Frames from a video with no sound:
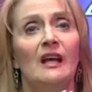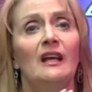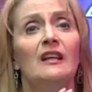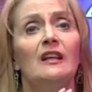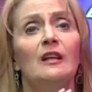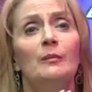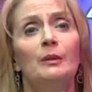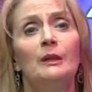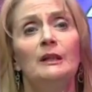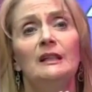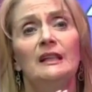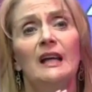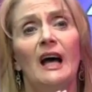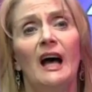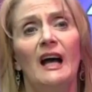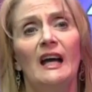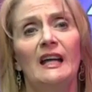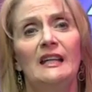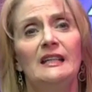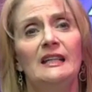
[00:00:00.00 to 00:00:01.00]
completely
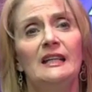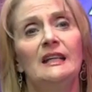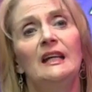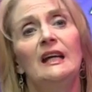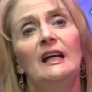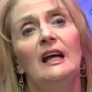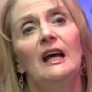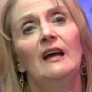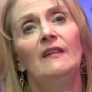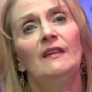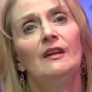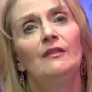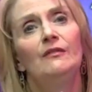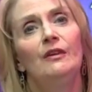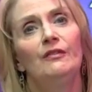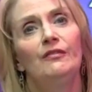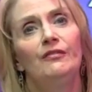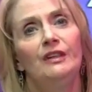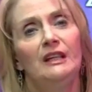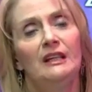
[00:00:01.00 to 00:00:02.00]
hiding it, and then
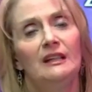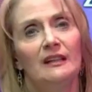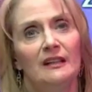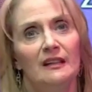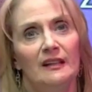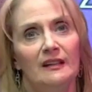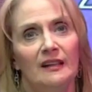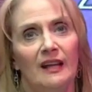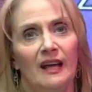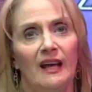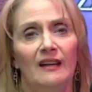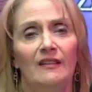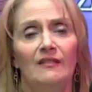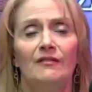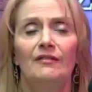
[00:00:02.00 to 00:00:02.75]
reveal it again.